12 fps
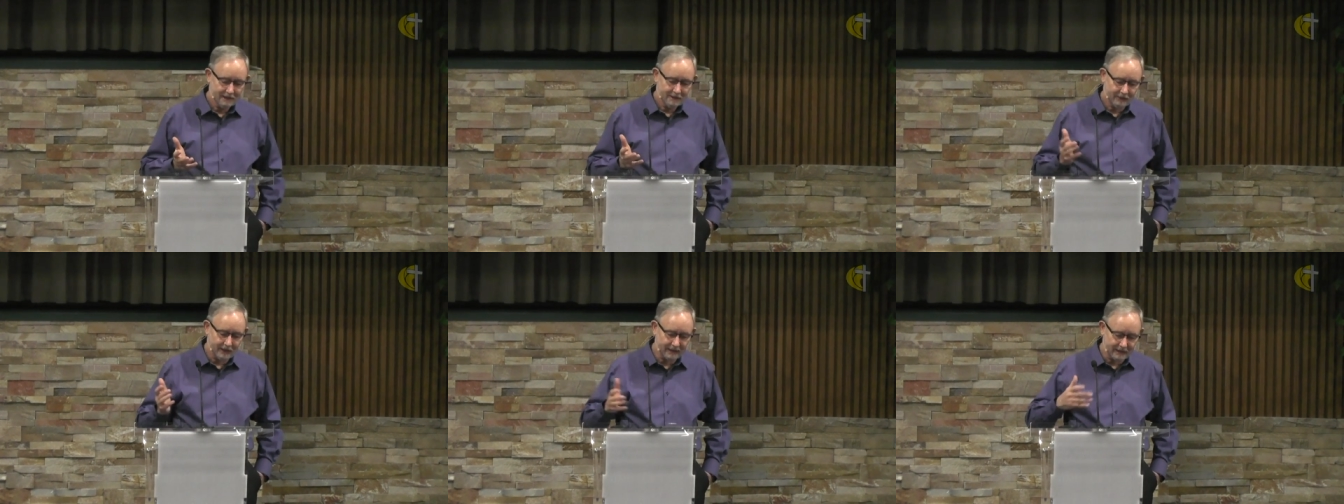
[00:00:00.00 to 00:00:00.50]

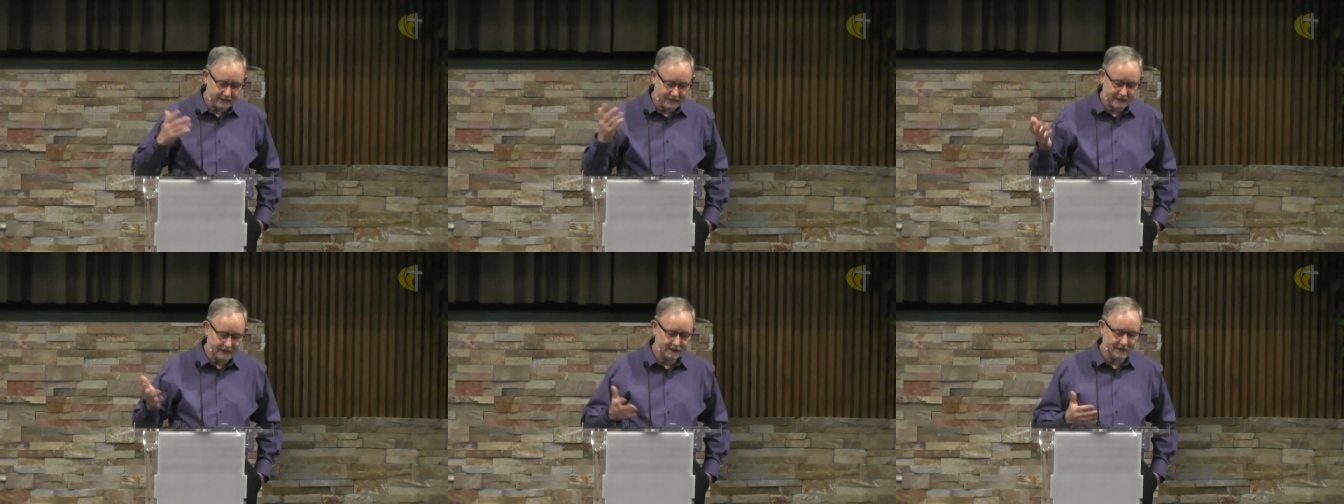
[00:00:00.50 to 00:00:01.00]
Finally,
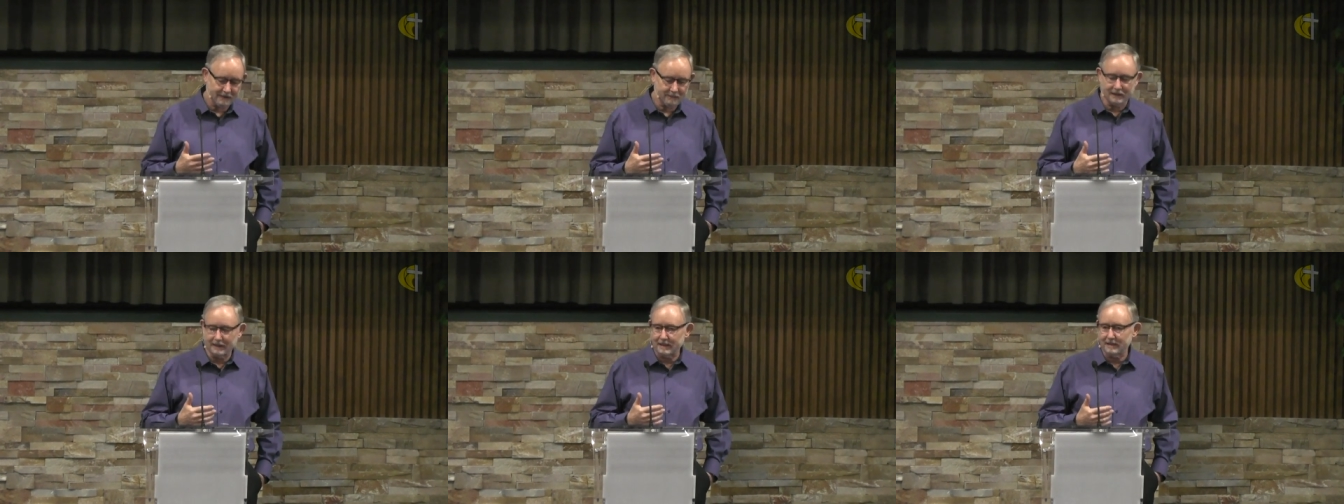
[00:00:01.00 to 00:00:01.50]
they end up
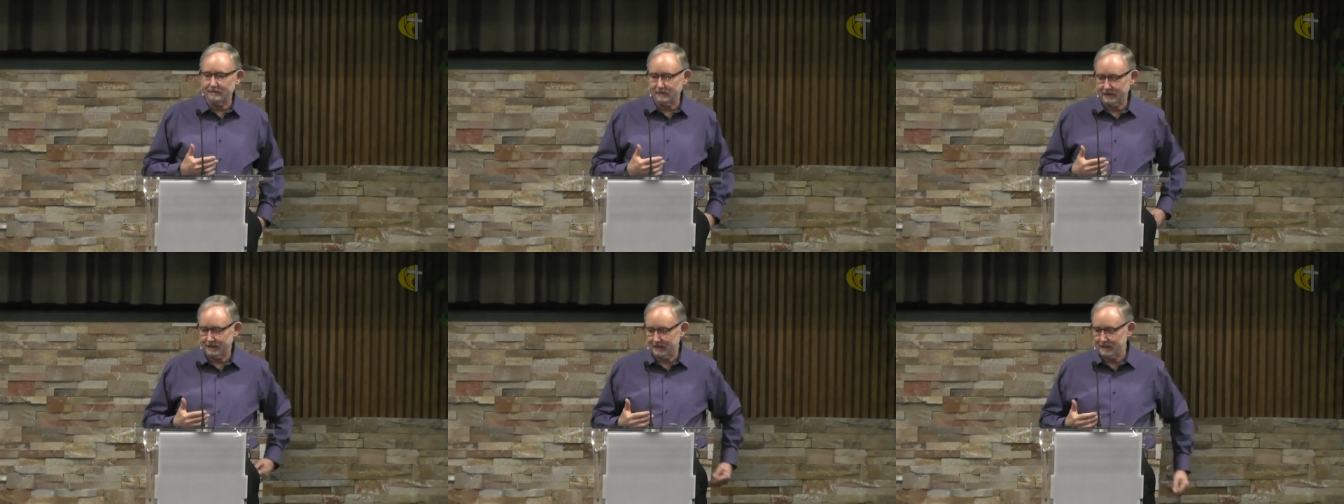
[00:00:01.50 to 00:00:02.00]

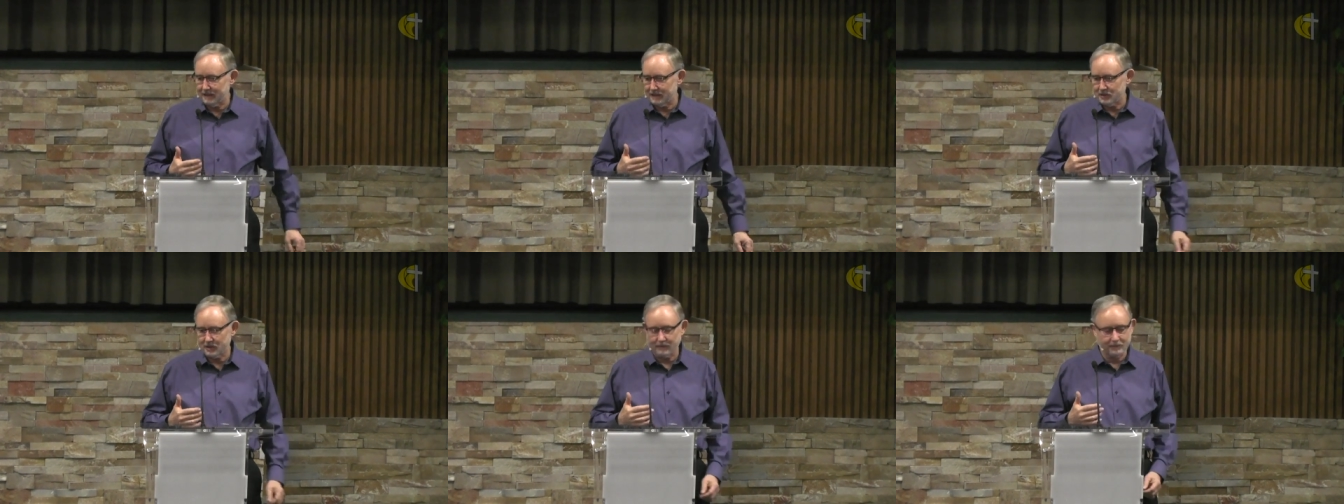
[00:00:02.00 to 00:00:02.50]
leaving
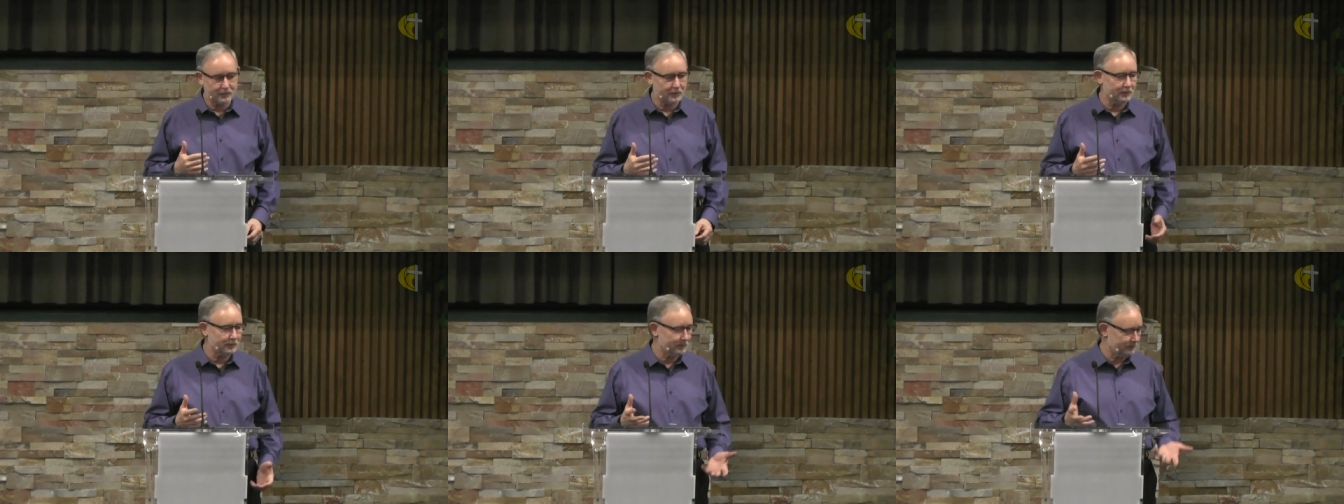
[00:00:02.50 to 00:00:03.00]
Egypt
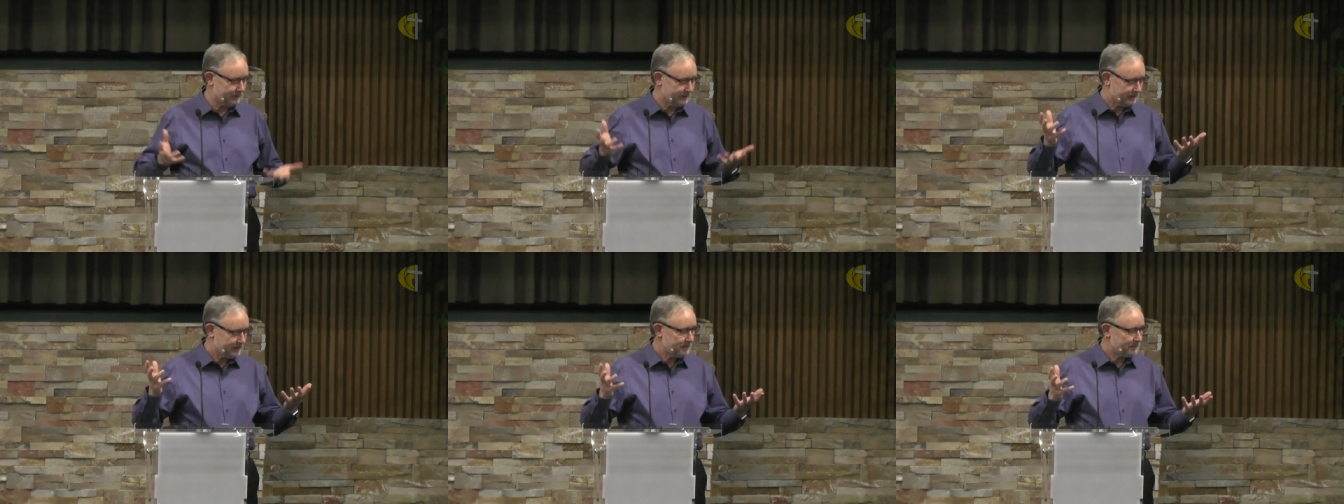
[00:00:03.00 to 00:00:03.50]
through
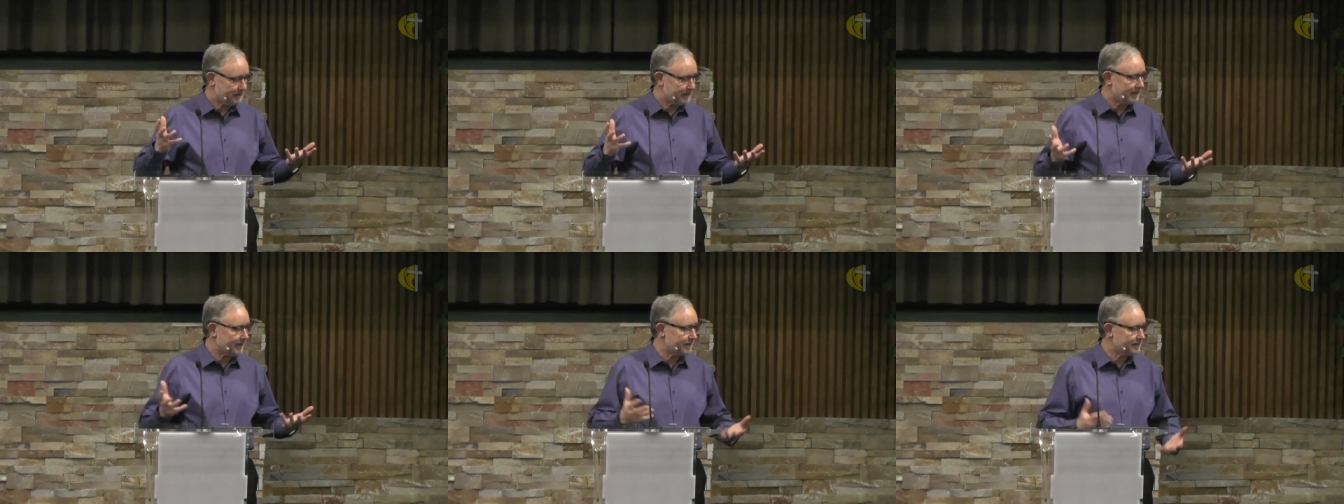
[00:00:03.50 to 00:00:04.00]

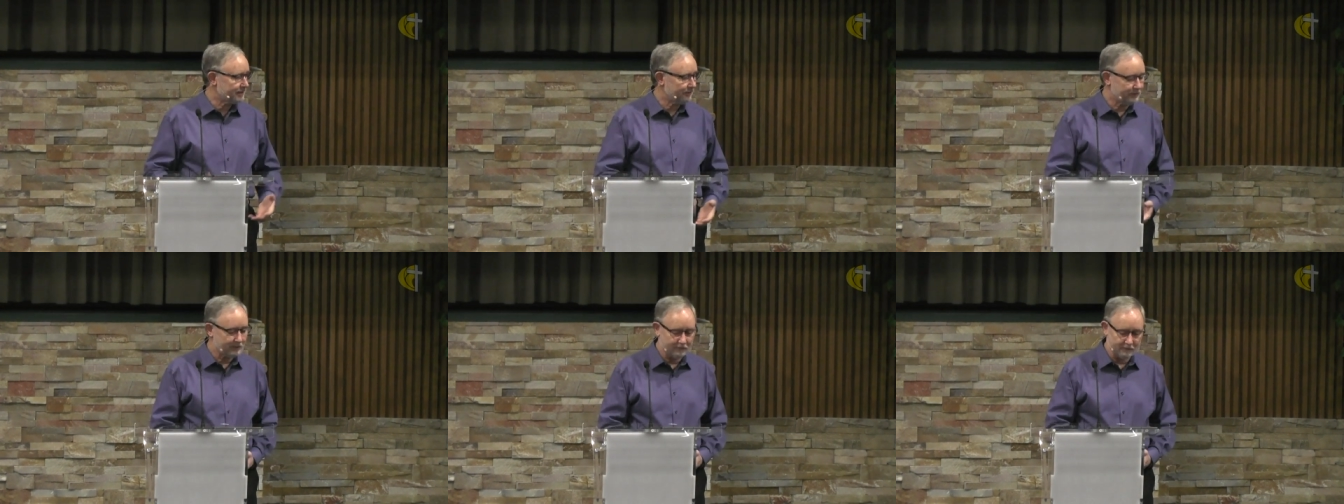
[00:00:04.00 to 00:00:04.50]
plagues,
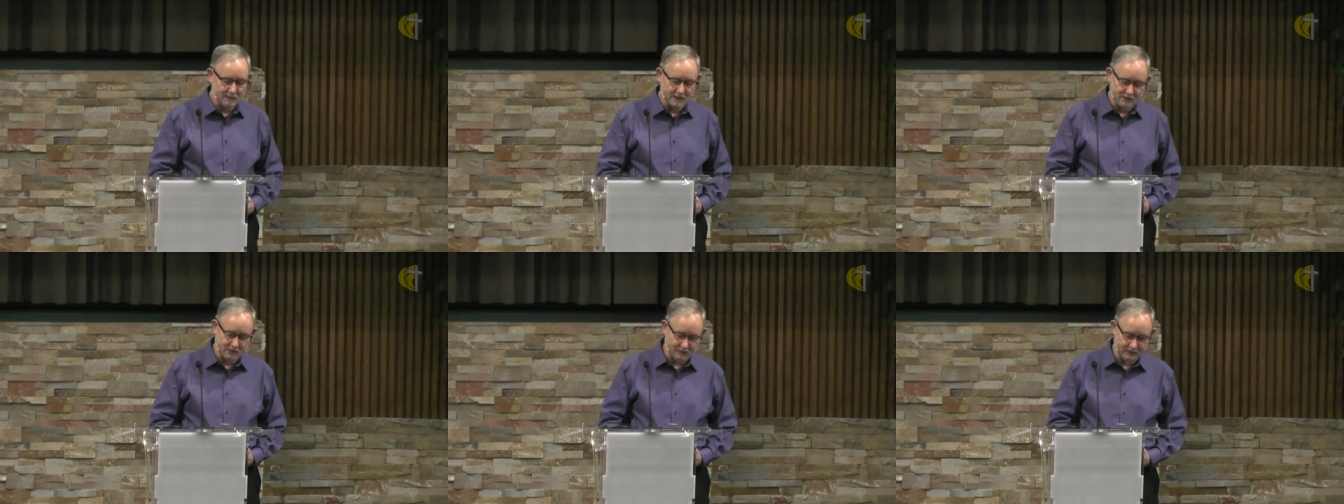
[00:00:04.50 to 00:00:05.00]
if you're
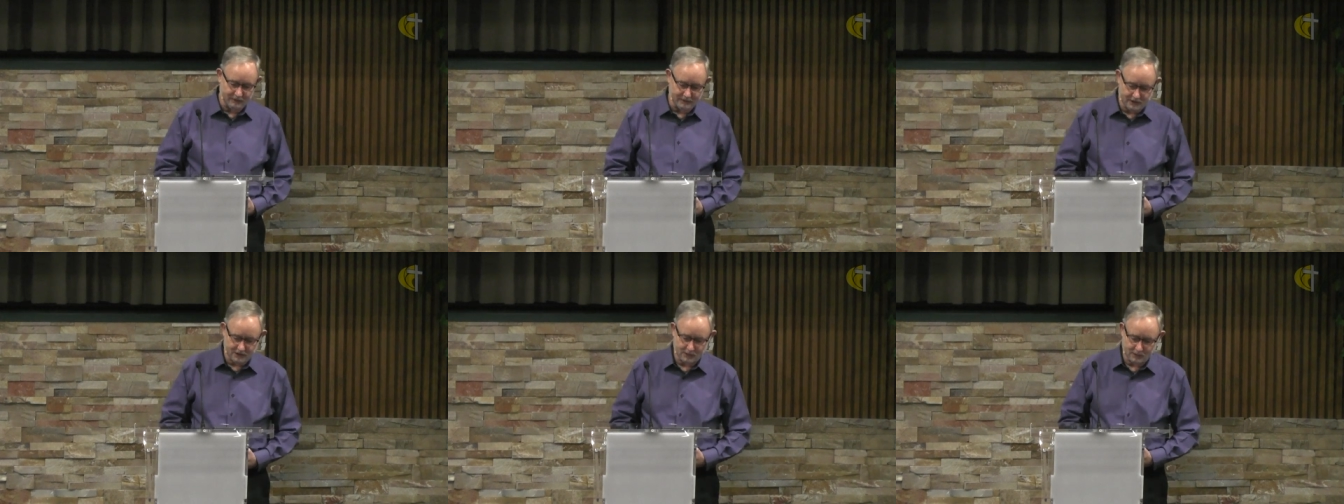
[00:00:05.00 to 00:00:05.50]
familiar with the
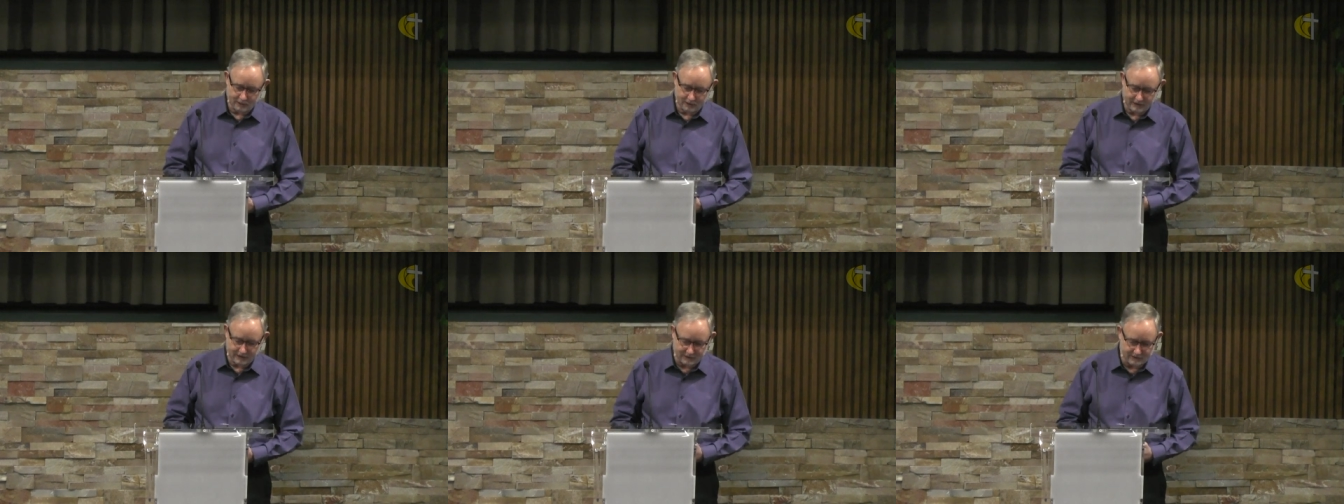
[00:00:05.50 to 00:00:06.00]

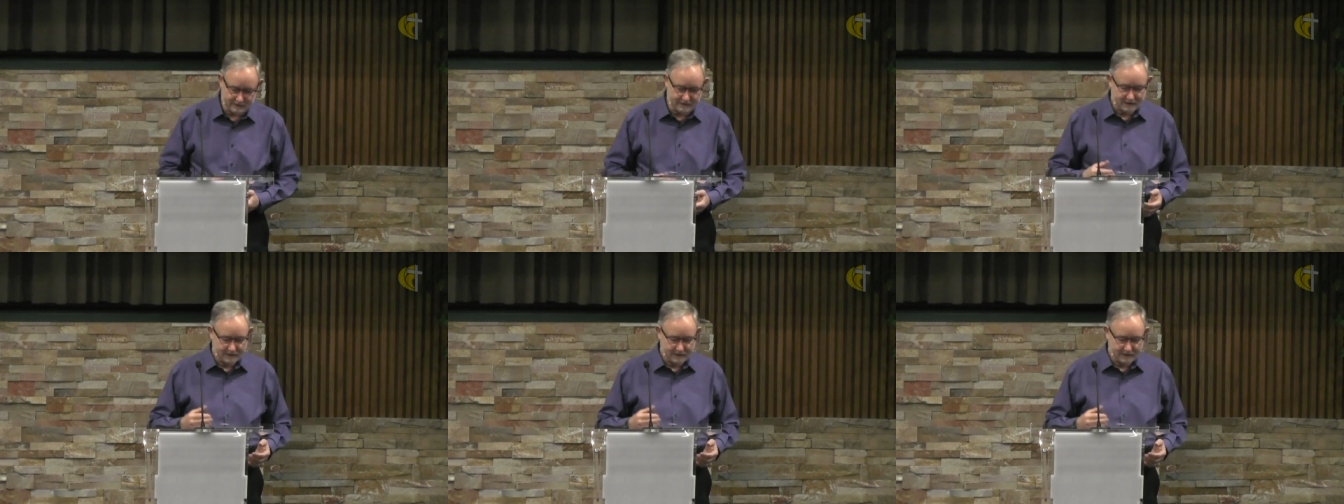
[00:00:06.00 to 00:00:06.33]
story. And